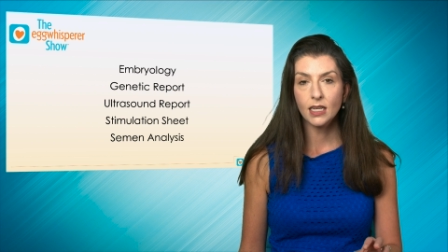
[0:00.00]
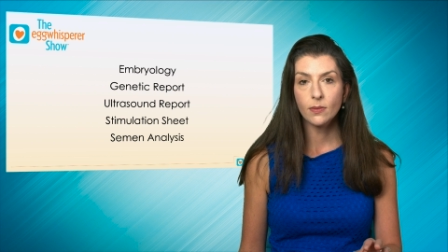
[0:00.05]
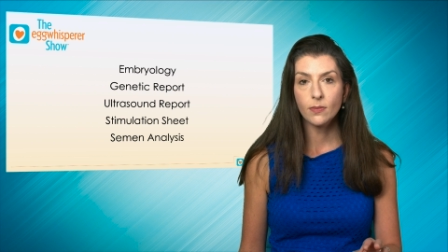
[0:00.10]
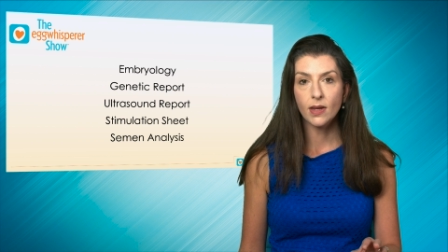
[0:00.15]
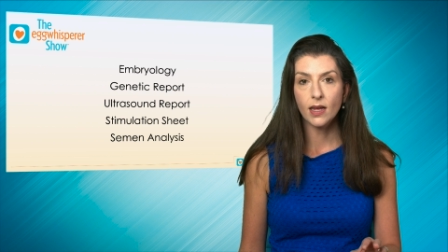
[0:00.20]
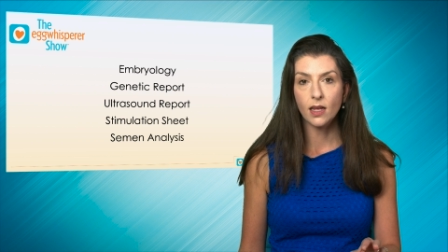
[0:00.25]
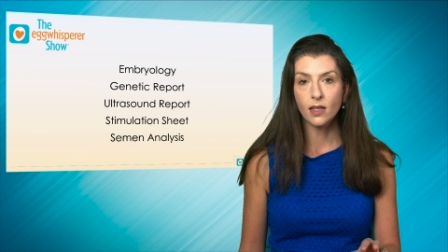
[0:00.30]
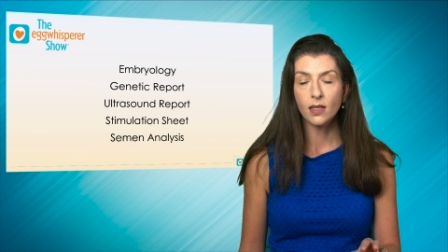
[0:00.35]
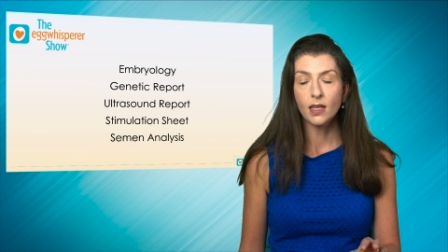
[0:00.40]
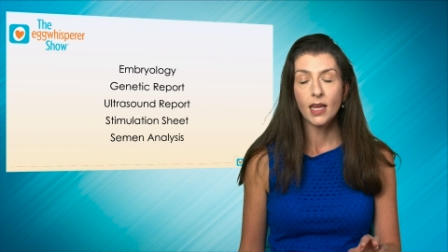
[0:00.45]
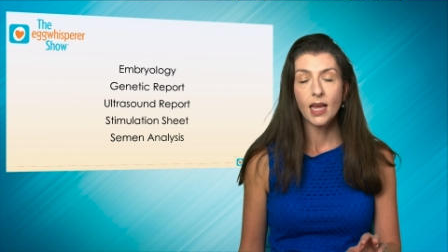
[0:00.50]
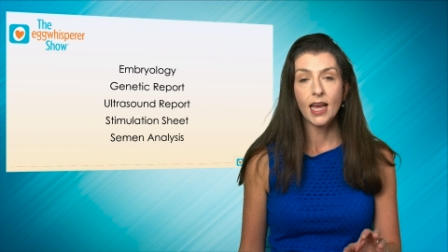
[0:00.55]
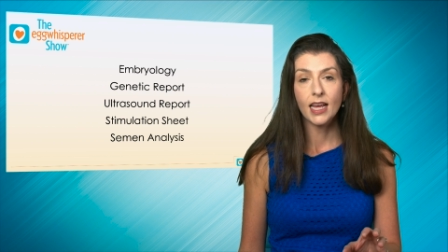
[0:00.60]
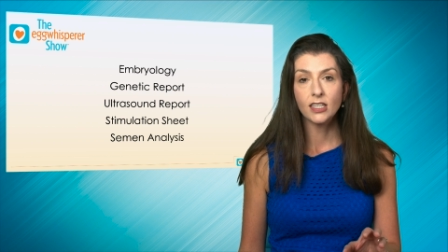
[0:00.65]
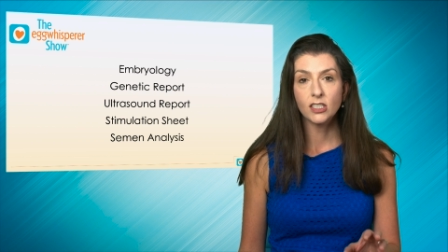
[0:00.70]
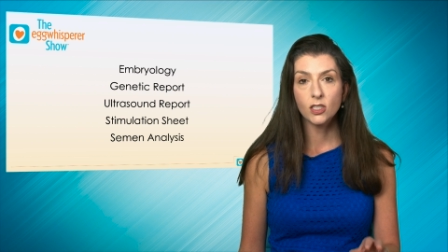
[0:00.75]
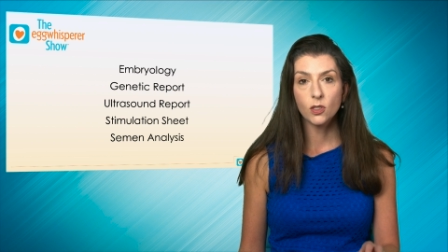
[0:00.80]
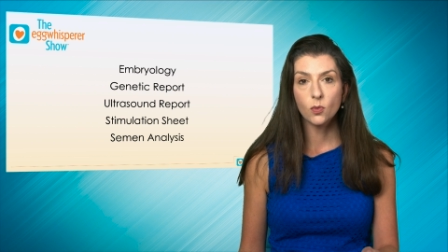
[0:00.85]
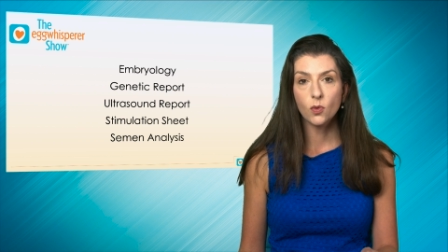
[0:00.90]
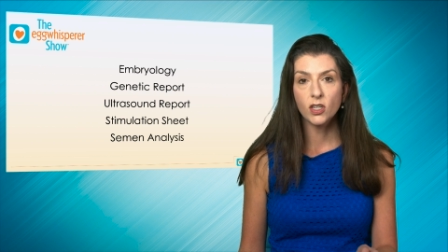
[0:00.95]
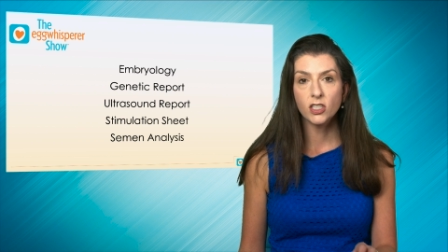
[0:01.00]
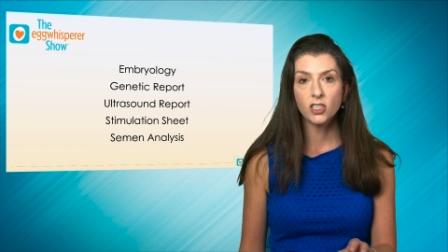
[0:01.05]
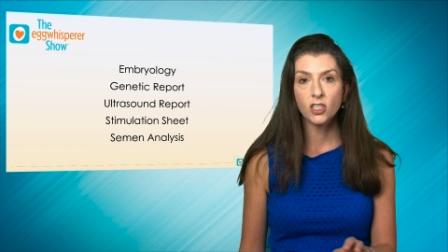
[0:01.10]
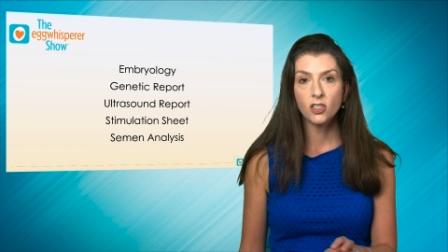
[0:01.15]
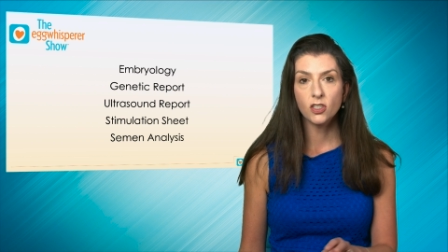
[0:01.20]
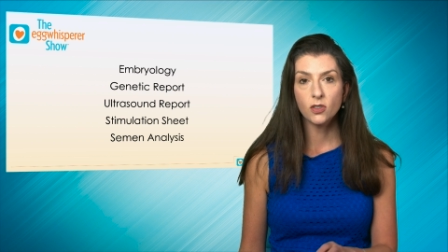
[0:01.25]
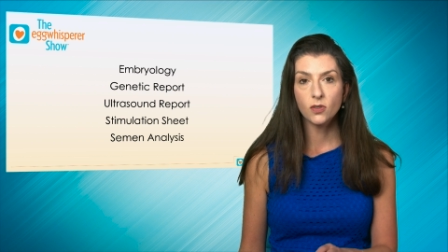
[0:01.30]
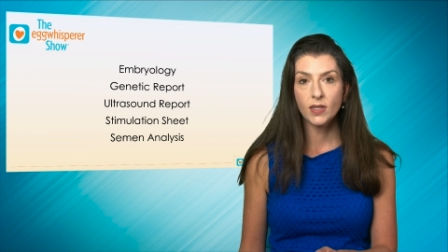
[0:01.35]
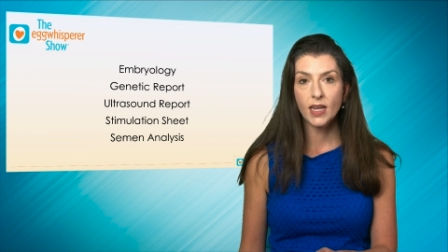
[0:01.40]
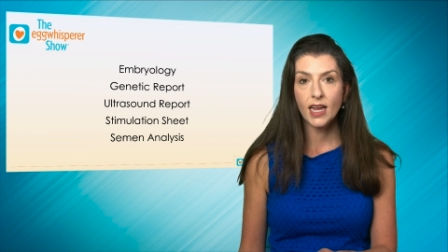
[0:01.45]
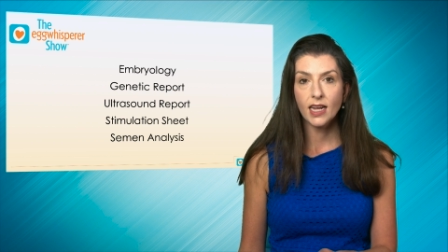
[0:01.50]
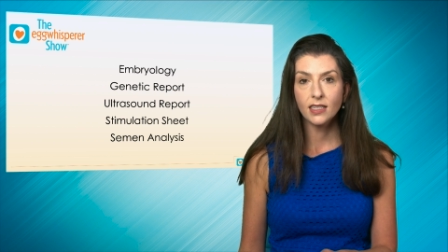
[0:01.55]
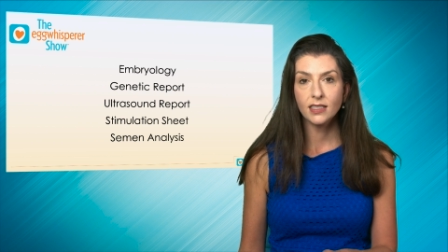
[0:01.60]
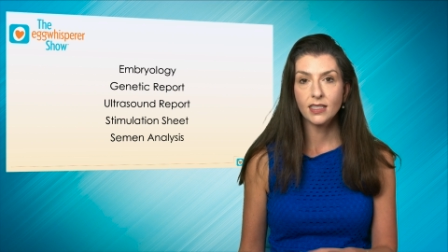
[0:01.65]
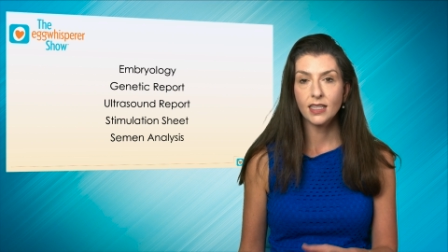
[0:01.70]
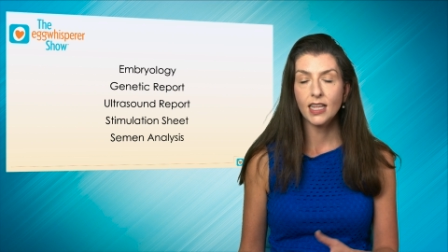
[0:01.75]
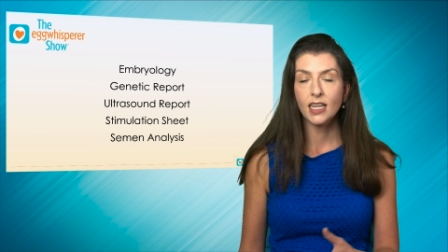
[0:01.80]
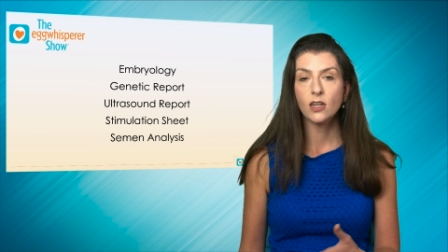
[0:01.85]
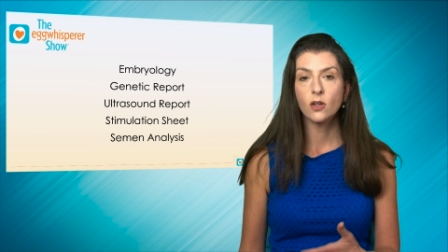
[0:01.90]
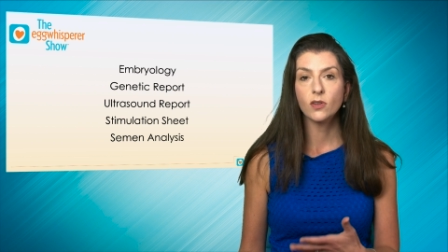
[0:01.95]
email as to what to do
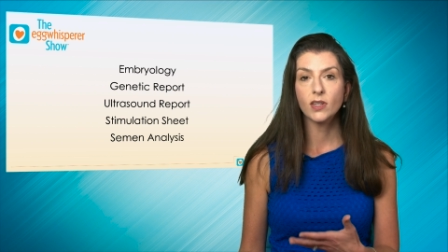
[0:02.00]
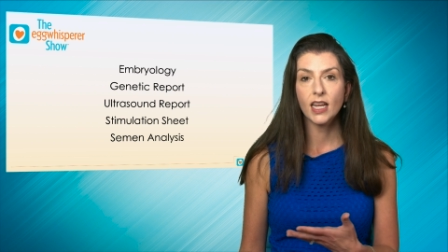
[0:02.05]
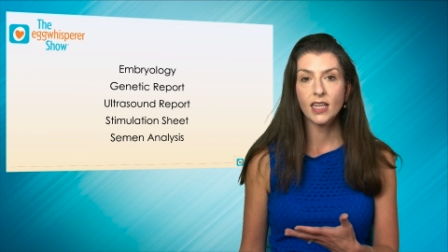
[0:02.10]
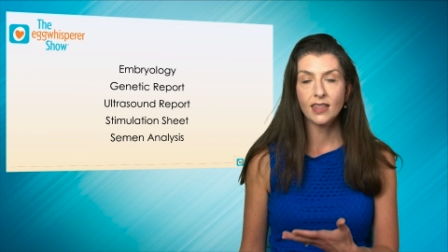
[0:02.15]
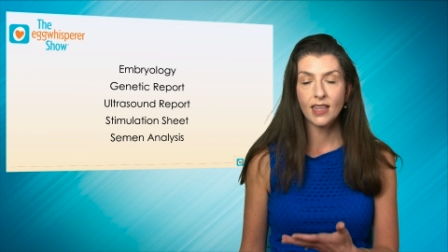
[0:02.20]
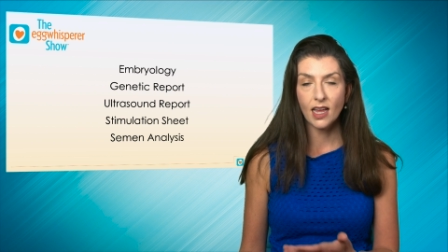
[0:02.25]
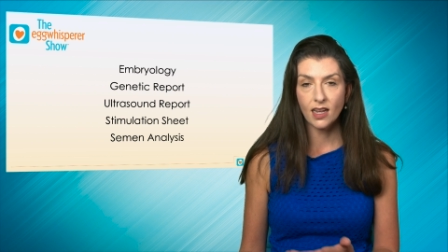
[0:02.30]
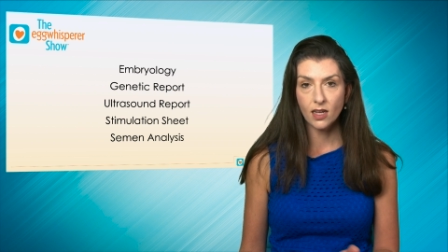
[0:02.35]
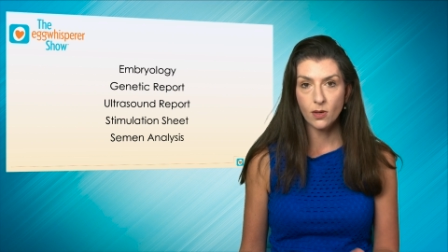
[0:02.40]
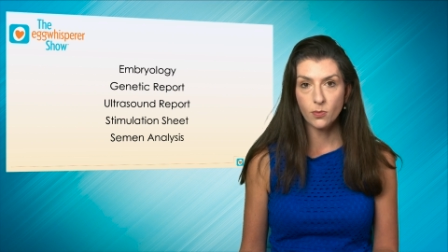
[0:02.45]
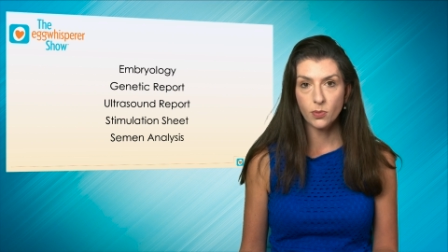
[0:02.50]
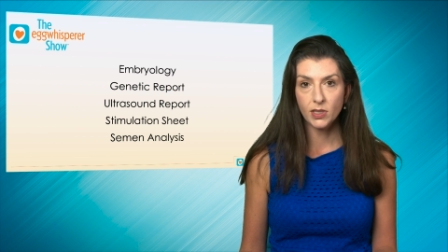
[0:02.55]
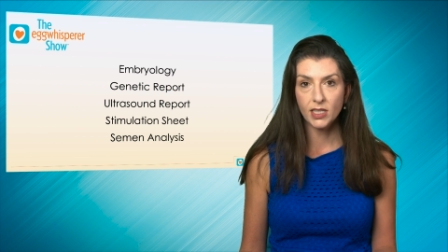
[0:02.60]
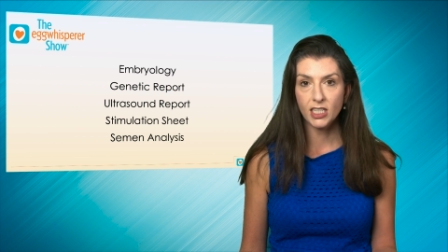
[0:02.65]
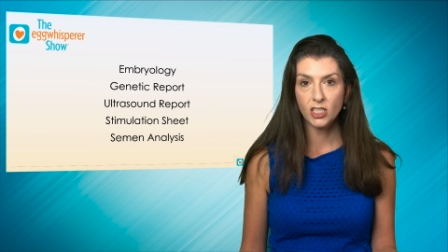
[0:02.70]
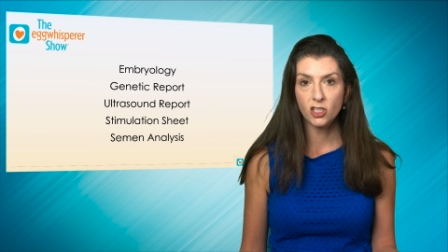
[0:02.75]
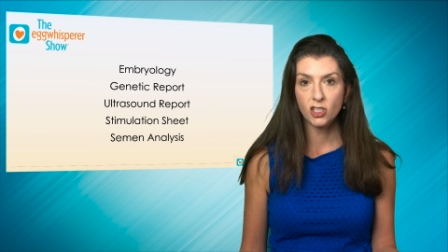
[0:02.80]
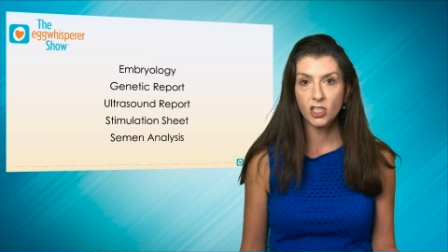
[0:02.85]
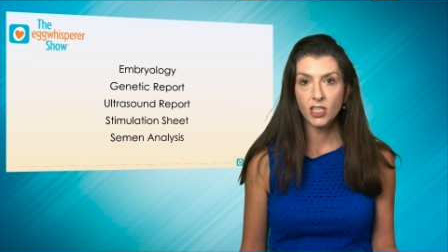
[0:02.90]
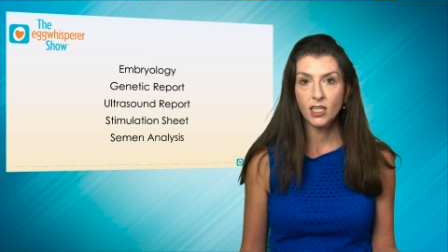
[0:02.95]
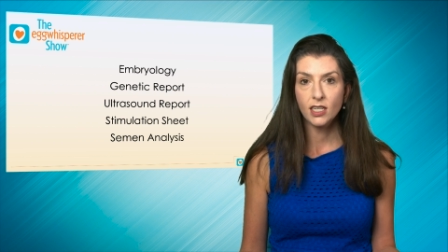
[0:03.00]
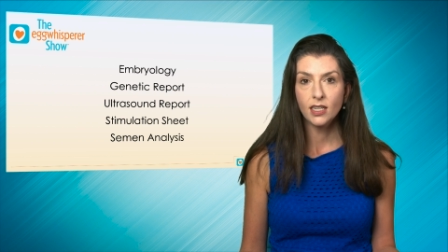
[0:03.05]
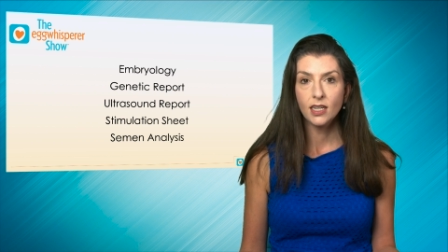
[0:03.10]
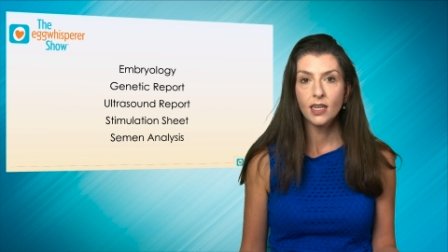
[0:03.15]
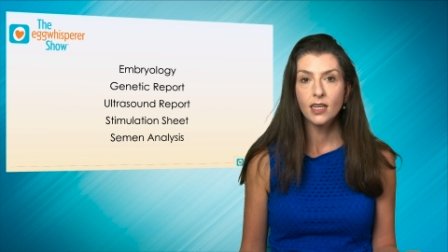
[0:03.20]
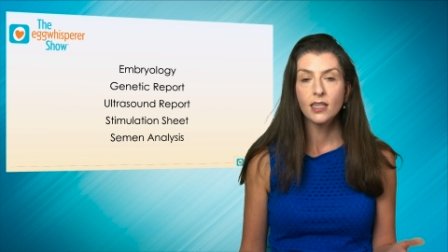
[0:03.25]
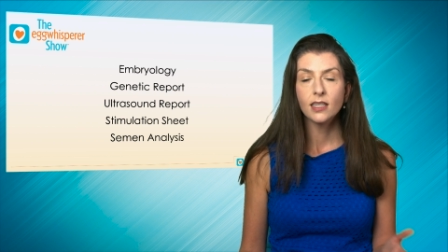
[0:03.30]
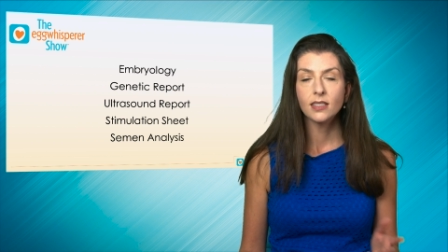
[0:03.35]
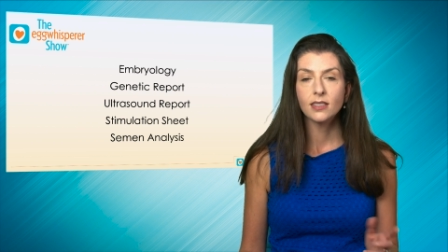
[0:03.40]
next and they don't get that complete sheet.